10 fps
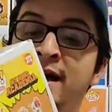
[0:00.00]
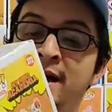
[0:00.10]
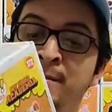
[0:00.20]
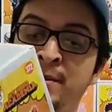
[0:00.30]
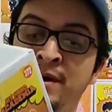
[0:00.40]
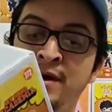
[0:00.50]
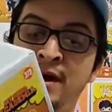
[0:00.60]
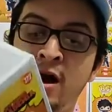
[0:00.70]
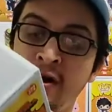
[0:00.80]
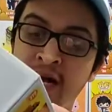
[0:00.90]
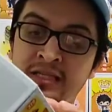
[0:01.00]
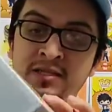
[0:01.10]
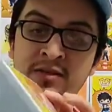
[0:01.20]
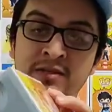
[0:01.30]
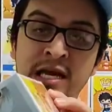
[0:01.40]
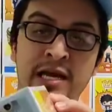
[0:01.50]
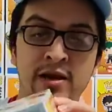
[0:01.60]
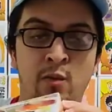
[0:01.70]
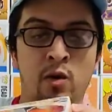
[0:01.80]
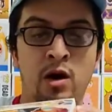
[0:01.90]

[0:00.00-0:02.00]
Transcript: Um, all right, so second